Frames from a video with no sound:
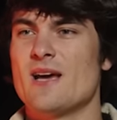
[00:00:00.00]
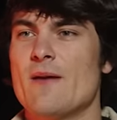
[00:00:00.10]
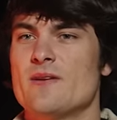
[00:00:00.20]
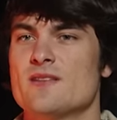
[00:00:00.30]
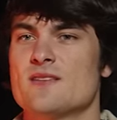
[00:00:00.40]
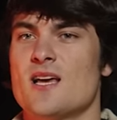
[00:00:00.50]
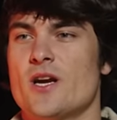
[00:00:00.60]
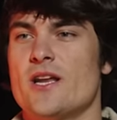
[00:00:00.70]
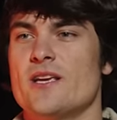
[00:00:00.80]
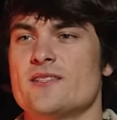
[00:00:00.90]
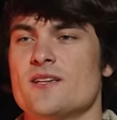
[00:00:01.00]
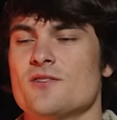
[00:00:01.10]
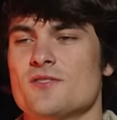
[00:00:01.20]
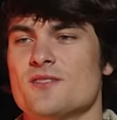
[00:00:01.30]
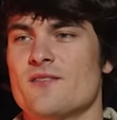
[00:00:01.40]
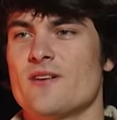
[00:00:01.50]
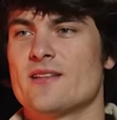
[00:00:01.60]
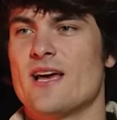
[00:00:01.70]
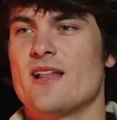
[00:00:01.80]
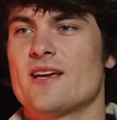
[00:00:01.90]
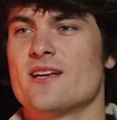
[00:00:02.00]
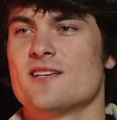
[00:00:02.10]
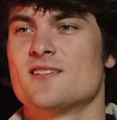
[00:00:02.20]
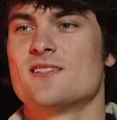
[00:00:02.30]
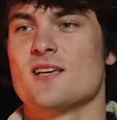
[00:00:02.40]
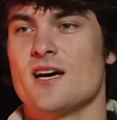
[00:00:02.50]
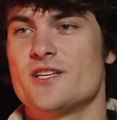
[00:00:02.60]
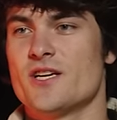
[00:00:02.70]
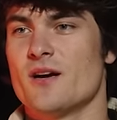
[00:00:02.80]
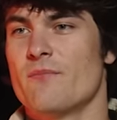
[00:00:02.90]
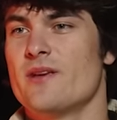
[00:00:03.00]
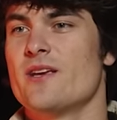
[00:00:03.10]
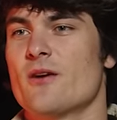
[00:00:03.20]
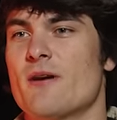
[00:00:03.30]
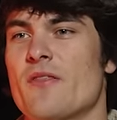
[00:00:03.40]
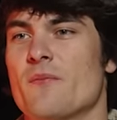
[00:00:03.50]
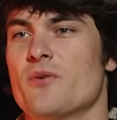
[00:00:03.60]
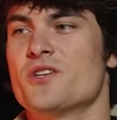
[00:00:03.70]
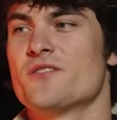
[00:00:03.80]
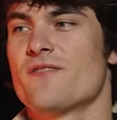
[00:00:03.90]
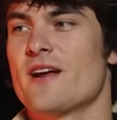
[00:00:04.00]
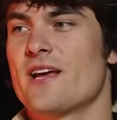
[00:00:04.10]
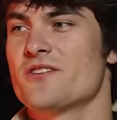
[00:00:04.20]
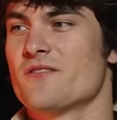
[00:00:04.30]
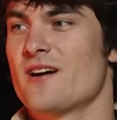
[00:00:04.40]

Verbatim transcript: time, it's trading signals and stuff like that. Like it is such a beat around the bush of financial